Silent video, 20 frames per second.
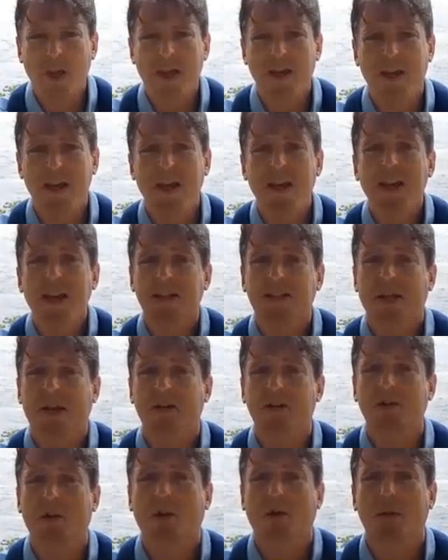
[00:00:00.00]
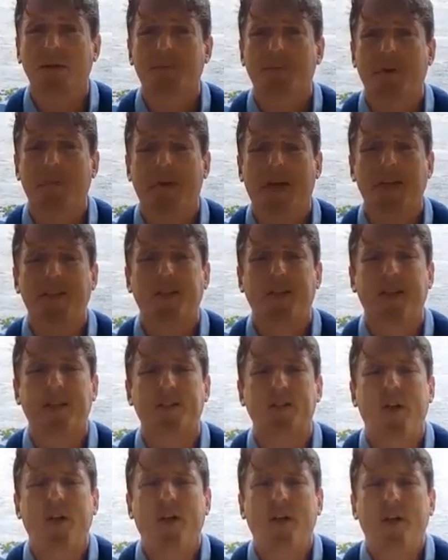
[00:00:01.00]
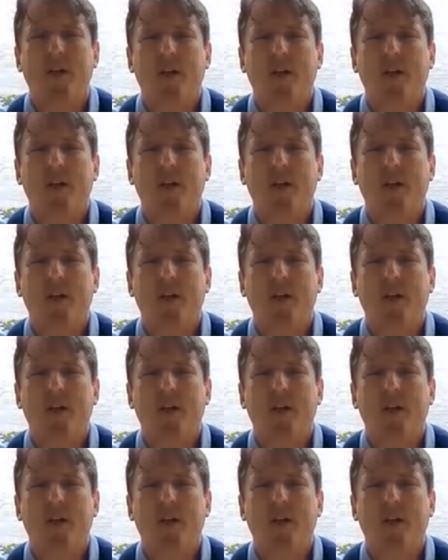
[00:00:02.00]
in Insider Circle, what's been amazing is